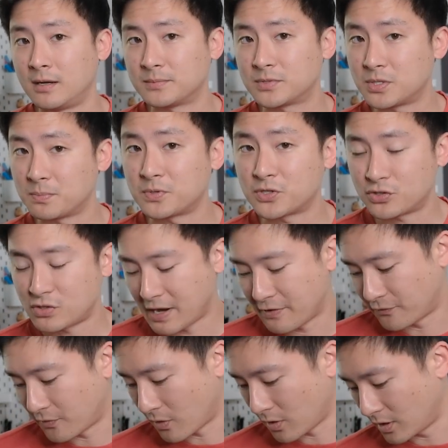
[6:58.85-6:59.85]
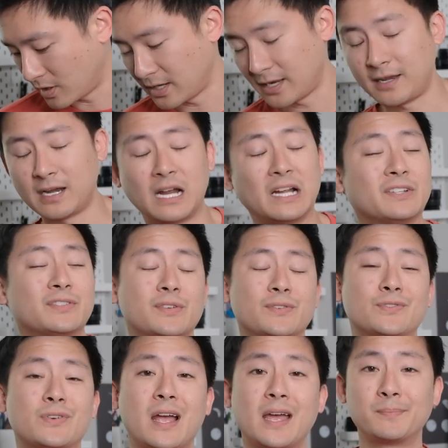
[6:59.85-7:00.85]
Super straightforward, and I also
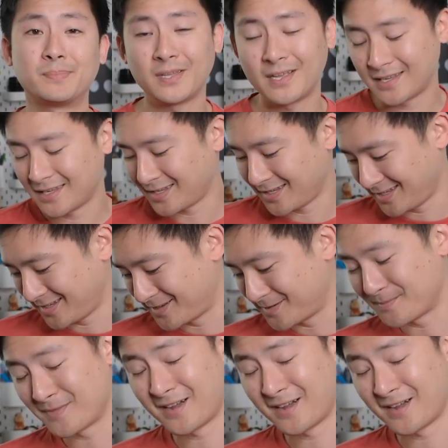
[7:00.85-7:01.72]
tried plugging in